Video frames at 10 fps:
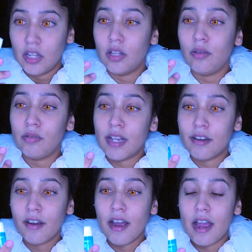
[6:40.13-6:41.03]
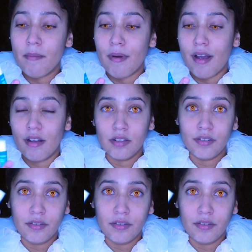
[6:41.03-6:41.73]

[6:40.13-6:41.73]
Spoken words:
glue down our eyebrows.